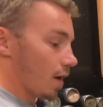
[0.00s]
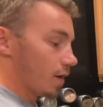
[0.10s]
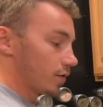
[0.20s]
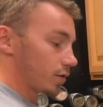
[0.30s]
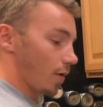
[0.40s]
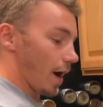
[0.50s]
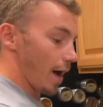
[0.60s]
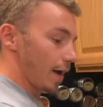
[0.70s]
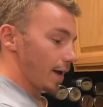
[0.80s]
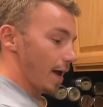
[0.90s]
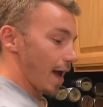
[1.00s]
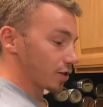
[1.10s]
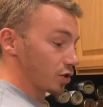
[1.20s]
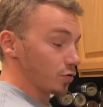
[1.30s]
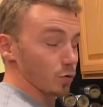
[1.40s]
So I actually
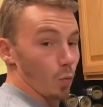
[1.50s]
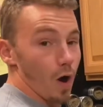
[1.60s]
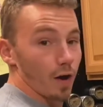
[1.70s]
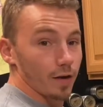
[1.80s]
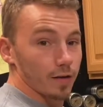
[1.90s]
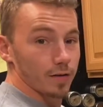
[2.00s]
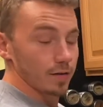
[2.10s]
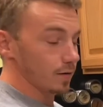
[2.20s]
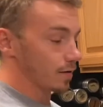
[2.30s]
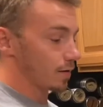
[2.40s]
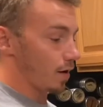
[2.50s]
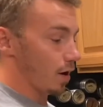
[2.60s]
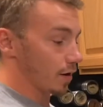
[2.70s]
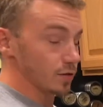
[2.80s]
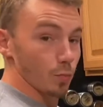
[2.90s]
use a wok
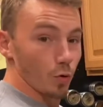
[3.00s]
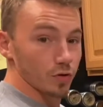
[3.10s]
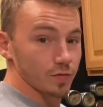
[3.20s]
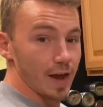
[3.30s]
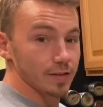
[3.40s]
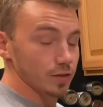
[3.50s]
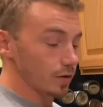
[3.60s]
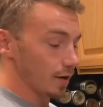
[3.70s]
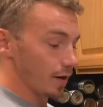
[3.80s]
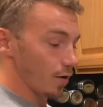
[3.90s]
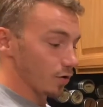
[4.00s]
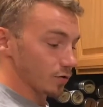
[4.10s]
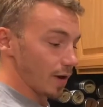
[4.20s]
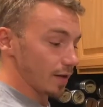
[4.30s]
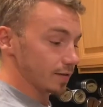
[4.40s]
because it boils faster, and it also
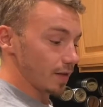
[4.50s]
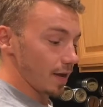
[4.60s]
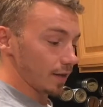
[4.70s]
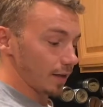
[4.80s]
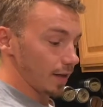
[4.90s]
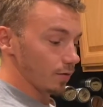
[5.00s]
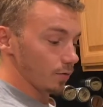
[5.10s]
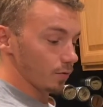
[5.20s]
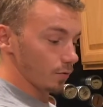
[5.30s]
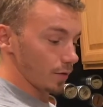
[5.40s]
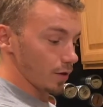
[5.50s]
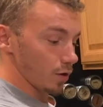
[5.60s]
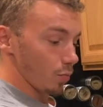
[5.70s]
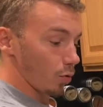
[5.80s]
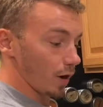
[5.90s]
has a ladle that you can
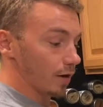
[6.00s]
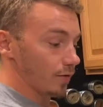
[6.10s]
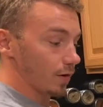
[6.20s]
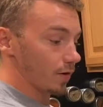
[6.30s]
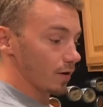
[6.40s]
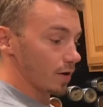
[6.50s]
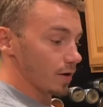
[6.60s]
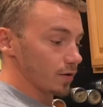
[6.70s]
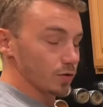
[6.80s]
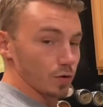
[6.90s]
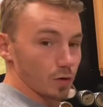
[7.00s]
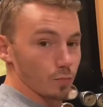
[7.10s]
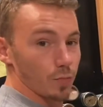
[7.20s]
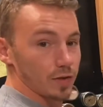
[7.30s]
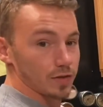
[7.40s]
pour out of here, so you can
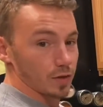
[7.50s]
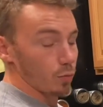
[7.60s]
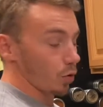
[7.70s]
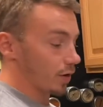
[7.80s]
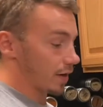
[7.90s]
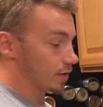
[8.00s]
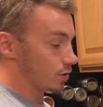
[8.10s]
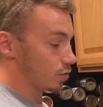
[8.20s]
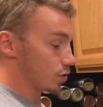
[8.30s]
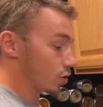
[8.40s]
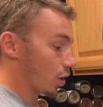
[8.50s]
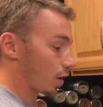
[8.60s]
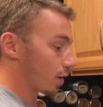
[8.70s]
easily pour it into the jar.